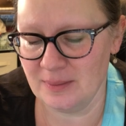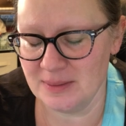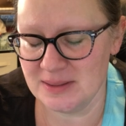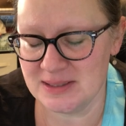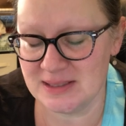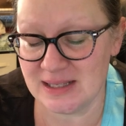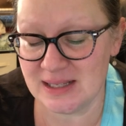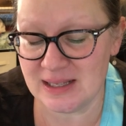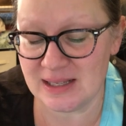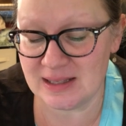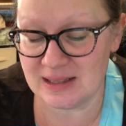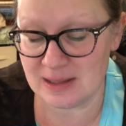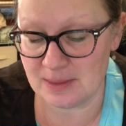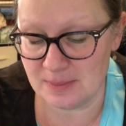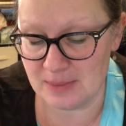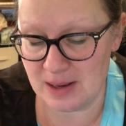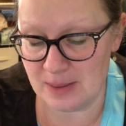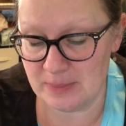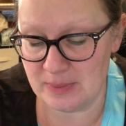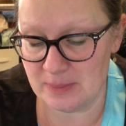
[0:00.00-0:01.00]
was thinking that
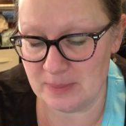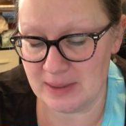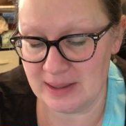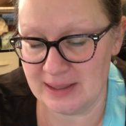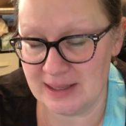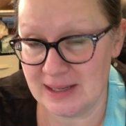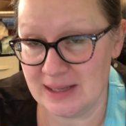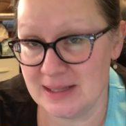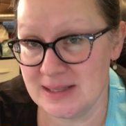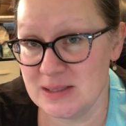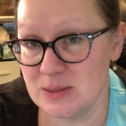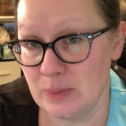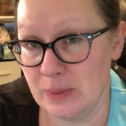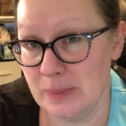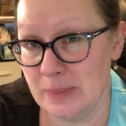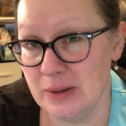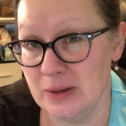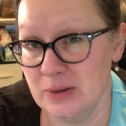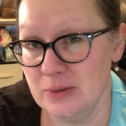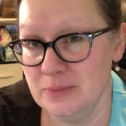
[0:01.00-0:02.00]
might be my
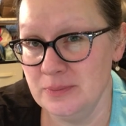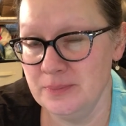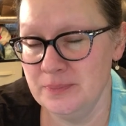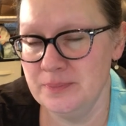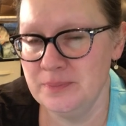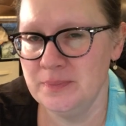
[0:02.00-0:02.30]
NaKniSweMo